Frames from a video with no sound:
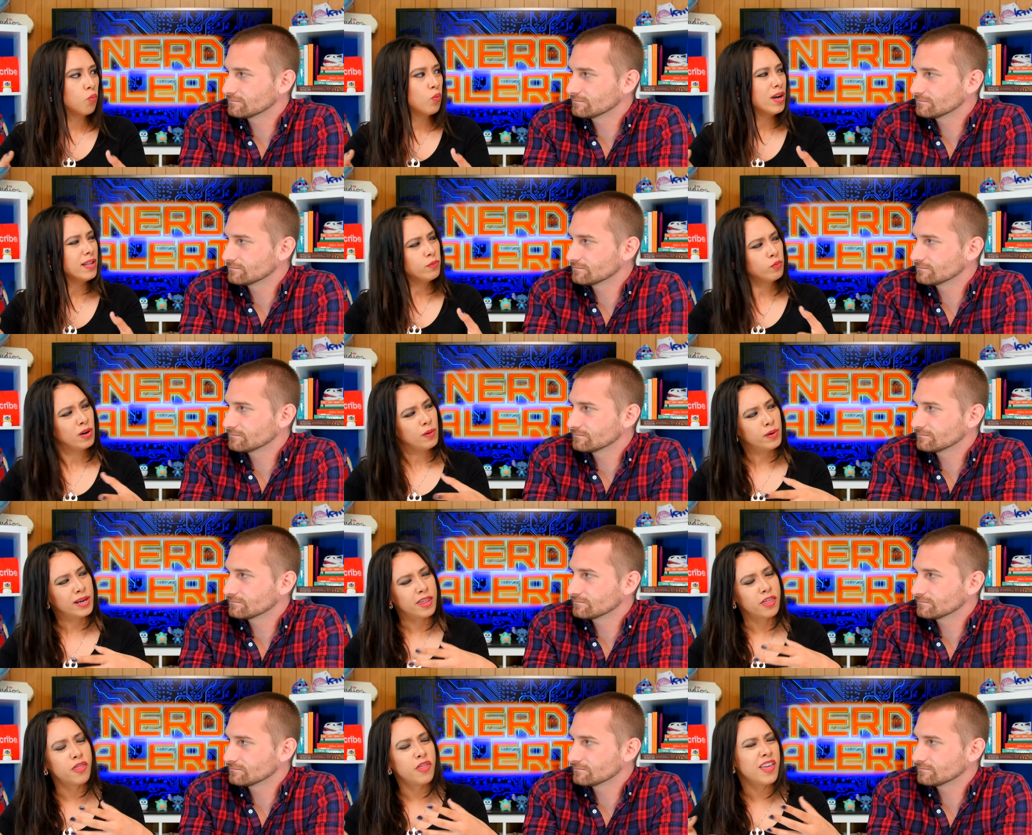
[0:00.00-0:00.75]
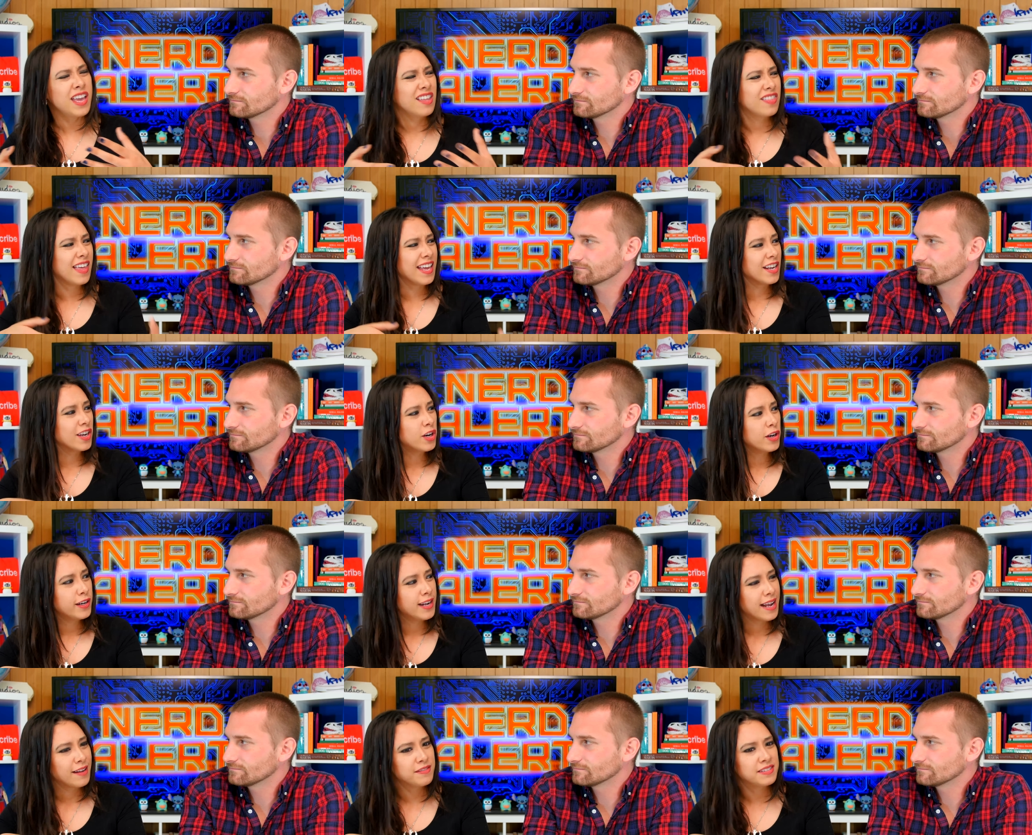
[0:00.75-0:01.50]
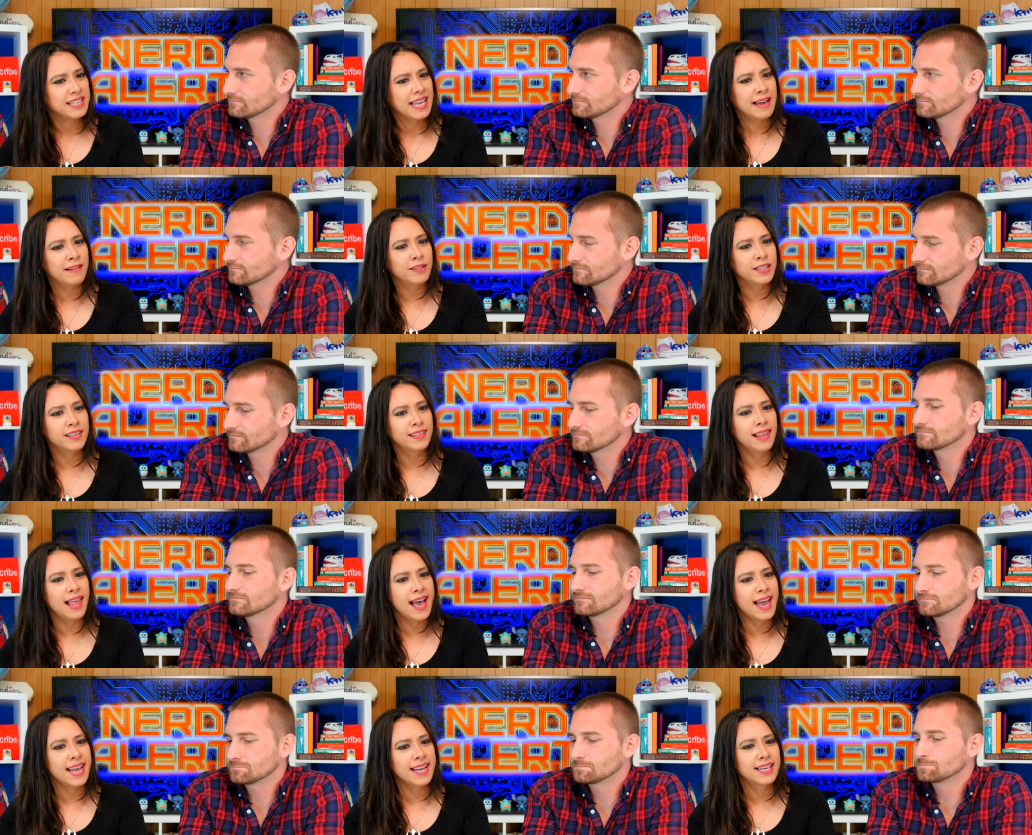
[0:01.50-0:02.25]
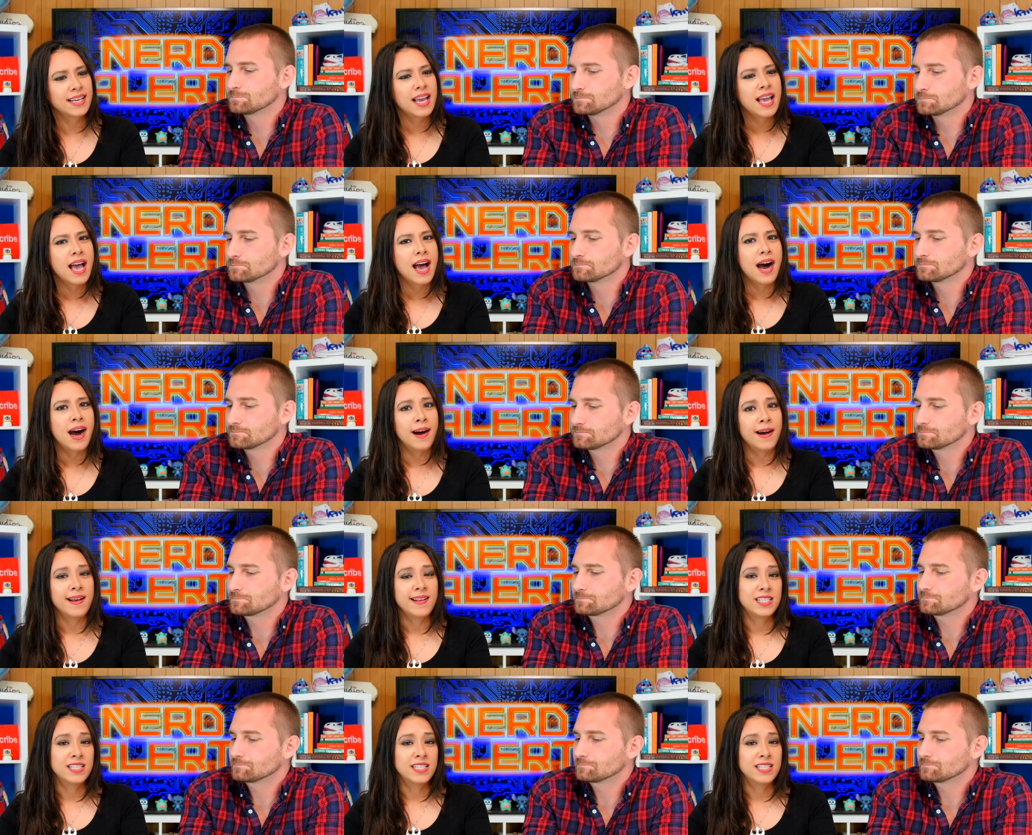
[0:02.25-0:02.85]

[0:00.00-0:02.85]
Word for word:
Speaker 1: what, what we think they could have sounded like, mm -hmm.